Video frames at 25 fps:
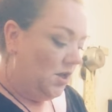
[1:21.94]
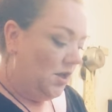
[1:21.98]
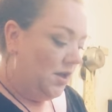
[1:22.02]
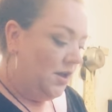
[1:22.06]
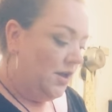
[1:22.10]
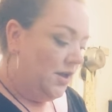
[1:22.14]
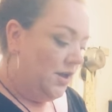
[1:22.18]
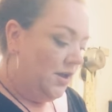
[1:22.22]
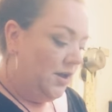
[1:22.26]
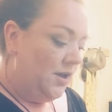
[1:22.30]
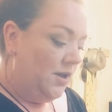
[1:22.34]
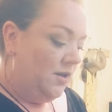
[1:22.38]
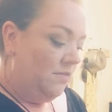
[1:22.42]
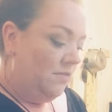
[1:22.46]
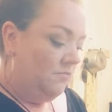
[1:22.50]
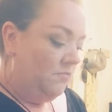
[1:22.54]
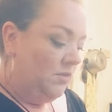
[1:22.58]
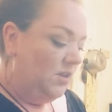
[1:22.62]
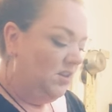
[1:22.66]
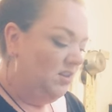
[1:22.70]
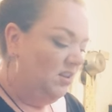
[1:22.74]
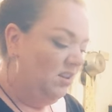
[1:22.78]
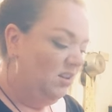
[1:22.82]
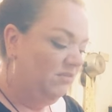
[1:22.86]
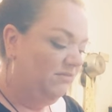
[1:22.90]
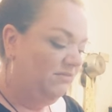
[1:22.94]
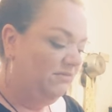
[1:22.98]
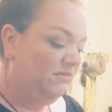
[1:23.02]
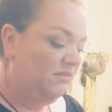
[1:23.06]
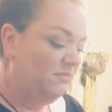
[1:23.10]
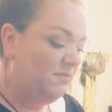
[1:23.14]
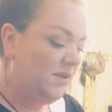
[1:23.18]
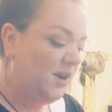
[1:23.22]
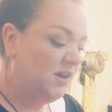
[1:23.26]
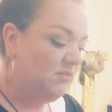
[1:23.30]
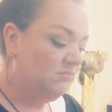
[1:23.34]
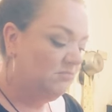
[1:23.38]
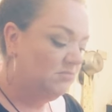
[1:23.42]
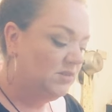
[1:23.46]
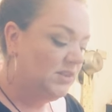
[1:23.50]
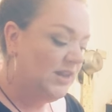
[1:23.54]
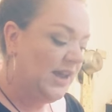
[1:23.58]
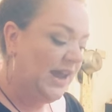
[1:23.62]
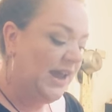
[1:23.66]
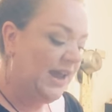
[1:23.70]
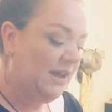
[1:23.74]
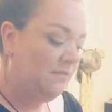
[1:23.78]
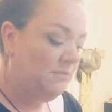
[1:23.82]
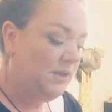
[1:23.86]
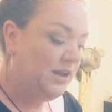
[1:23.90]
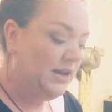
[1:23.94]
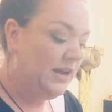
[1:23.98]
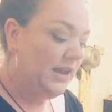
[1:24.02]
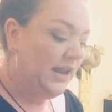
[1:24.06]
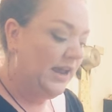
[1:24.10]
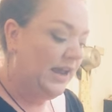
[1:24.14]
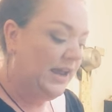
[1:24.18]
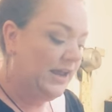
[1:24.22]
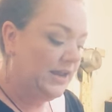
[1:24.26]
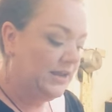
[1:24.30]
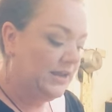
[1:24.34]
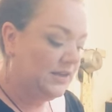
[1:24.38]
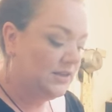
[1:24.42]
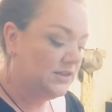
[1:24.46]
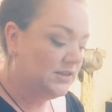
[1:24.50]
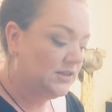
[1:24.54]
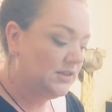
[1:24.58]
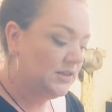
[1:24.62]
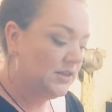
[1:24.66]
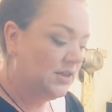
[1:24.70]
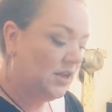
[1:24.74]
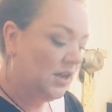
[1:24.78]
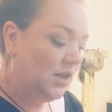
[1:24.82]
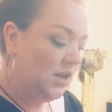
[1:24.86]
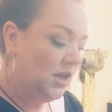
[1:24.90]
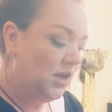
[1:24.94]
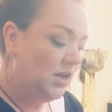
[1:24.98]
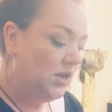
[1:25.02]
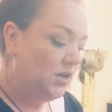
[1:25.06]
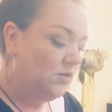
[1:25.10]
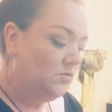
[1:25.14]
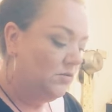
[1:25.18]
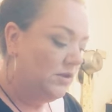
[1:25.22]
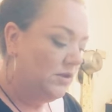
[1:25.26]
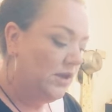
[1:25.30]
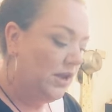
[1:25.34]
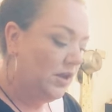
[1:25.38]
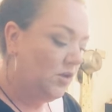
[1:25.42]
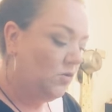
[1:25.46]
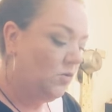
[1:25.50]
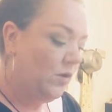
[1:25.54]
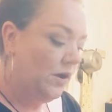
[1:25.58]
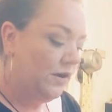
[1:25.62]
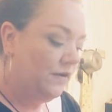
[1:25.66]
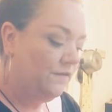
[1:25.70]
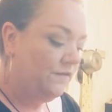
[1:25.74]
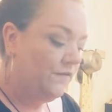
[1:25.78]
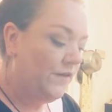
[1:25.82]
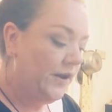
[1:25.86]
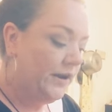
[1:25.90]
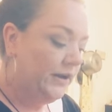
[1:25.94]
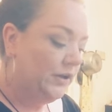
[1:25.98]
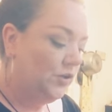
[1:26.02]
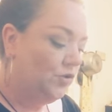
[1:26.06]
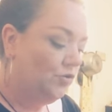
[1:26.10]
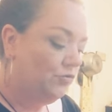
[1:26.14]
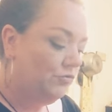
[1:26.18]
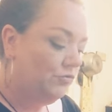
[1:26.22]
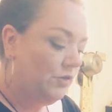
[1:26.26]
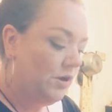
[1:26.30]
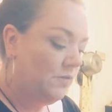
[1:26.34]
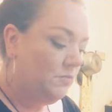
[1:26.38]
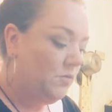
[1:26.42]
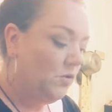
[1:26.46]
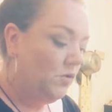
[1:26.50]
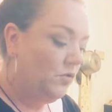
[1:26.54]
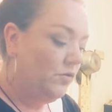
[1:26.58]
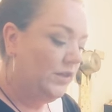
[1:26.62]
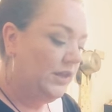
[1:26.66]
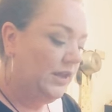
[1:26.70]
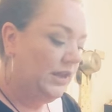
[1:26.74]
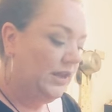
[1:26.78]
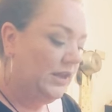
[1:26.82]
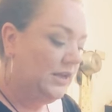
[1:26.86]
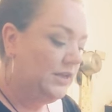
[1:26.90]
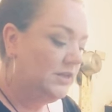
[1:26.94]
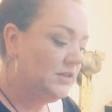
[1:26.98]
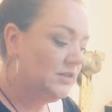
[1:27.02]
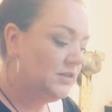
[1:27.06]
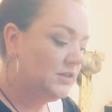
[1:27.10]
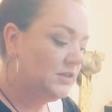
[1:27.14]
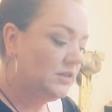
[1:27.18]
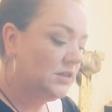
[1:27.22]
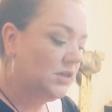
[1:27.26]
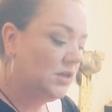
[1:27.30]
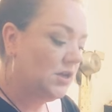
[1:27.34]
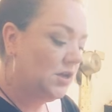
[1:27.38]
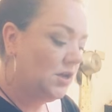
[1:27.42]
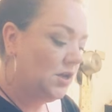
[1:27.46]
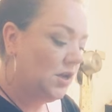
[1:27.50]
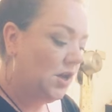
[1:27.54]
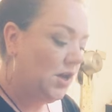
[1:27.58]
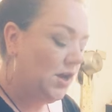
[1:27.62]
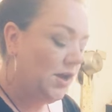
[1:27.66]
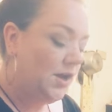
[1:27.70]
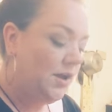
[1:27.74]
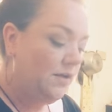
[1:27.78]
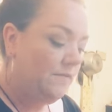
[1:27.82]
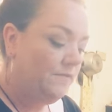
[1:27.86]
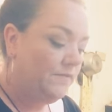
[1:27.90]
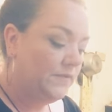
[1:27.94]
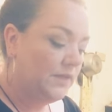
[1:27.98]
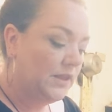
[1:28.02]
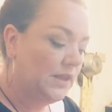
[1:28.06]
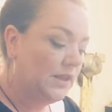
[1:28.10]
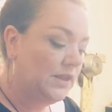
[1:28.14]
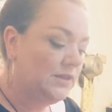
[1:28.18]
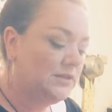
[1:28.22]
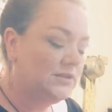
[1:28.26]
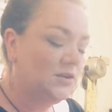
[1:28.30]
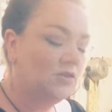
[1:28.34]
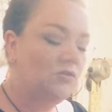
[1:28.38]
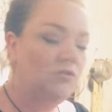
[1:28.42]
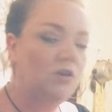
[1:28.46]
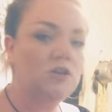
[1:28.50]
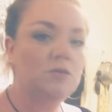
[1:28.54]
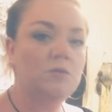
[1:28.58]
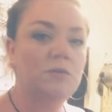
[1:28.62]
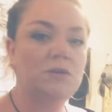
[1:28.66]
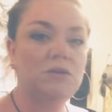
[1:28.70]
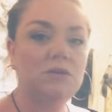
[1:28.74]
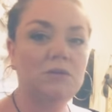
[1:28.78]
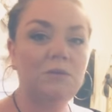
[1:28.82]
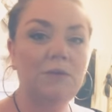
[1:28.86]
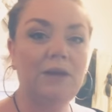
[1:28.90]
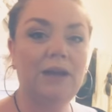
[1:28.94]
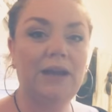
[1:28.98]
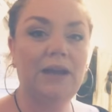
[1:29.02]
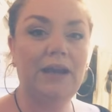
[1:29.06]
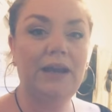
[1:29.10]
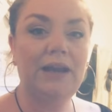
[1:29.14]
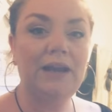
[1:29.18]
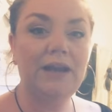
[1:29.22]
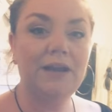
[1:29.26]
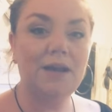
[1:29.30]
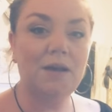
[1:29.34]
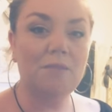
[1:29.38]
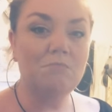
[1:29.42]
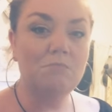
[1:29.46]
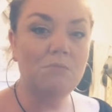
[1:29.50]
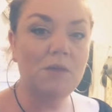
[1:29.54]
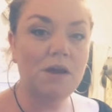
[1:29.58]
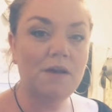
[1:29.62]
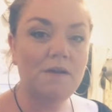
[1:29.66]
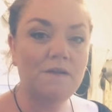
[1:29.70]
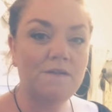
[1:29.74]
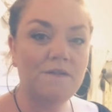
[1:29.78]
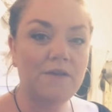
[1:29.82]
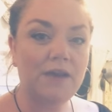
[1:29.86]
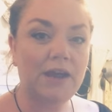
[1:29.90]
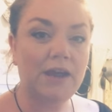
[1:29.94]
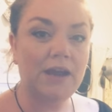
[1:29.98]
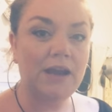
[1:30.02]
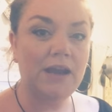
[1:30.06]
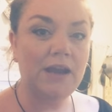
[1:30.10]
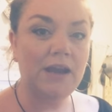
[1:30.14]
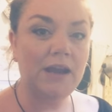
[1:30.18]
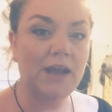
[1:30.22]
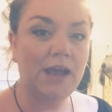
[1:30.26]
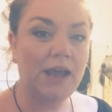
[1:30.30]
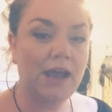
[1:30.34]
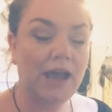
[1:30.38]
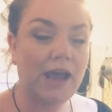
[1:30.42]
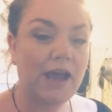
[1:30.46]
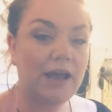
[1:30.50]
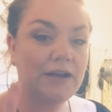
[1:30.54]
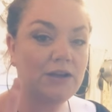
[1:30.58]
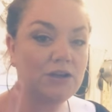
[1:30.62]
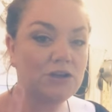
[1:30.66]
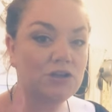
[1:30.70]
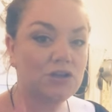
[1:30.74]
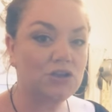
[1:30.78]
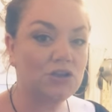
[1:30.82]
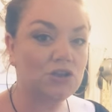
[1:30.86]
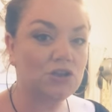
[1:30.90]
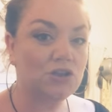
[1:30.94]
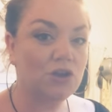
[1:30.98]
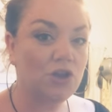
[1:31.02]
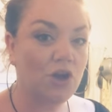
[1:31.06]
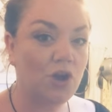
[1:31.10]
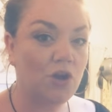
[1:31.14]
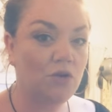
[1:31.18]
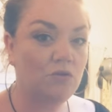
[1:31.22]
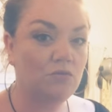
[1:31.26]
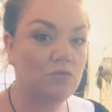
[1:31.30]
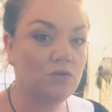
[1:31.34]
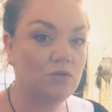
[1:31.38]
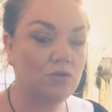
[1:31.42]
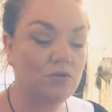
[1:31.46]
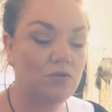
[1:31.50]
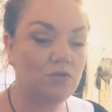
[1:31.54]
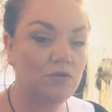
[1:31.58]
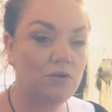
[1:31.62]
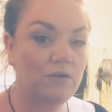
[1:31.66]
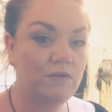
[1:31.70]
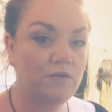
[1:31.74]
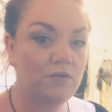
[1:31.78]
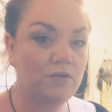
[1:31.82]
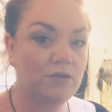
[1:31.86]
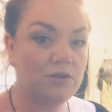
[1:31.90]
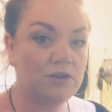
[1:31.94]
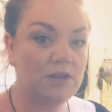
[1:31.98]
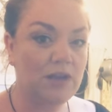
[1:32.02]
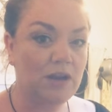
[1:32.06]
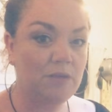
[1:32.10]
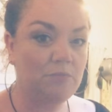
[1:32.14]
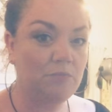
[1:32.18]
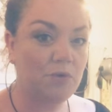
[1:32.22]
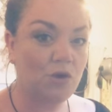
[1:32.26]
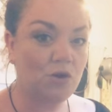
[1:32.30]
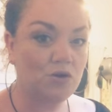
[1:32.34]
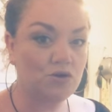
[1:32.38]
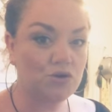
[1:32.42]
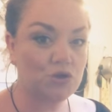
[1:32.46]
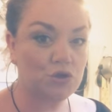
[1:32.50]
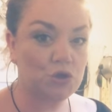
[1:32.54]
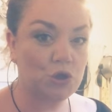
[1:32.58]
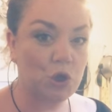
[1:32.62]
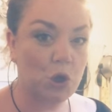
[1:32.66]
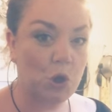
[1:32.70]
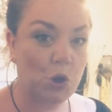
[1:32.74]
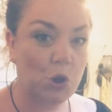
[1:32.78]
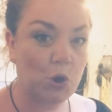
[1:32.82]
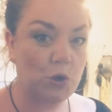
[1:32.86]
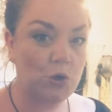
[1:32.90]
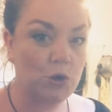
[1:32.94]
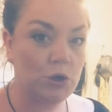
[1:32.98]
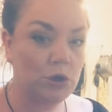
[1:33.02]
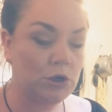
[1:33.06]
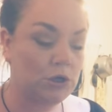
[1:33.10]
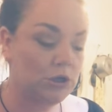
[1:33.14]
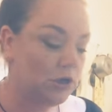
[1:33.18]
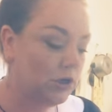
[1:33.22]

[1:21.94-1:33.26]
um, for about 10 minutes we get quite a fine crumb on these. Um, it's a cross between a muffin and a scone, or if you're dead posh, scone.